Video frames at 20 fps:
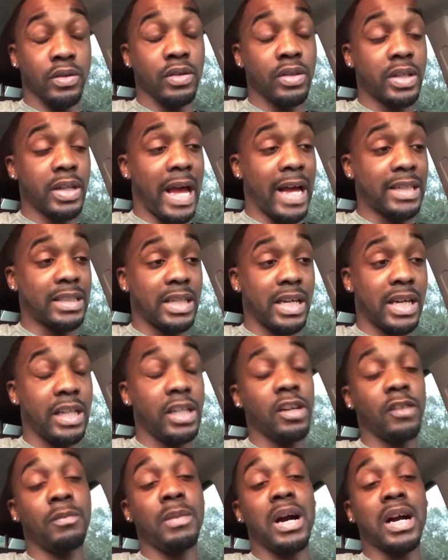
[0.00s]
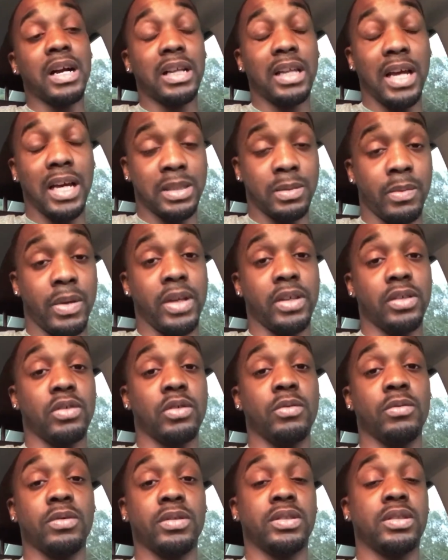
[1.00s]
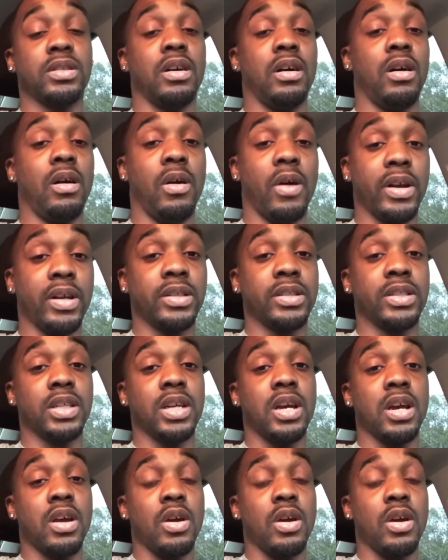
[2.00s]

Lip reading: You can ask any of my classmates who was the hardest